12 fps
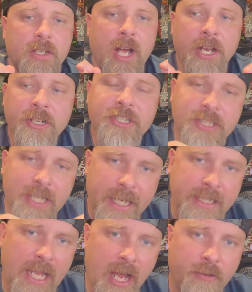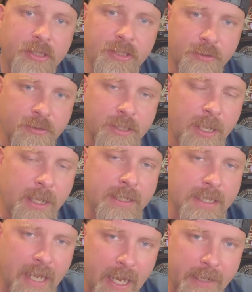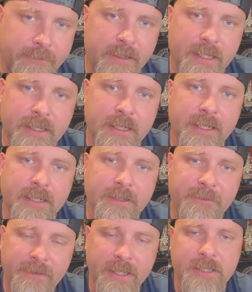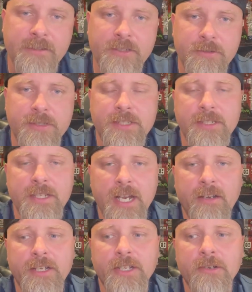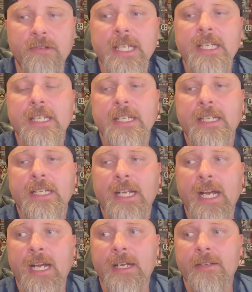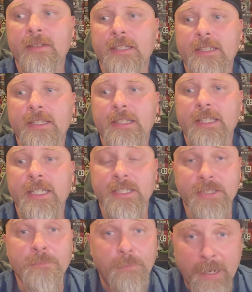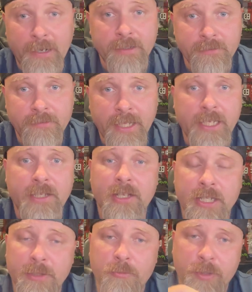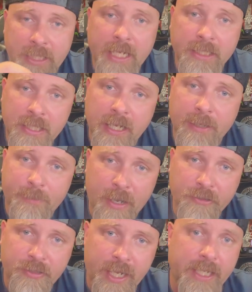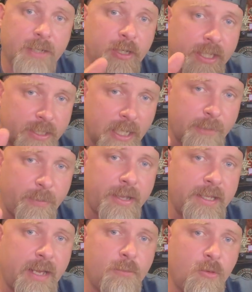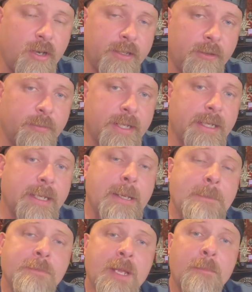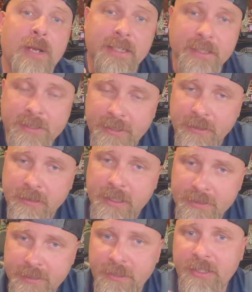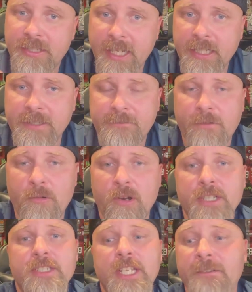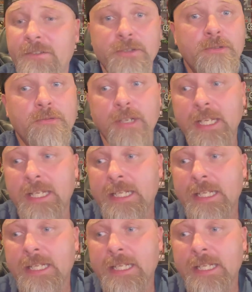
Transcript: Understanding how to use a knife in a defensive use scenario is imperative. We got to talk about training, and we're going to talk about that more in a little bit. But it is still considered deadly force. If you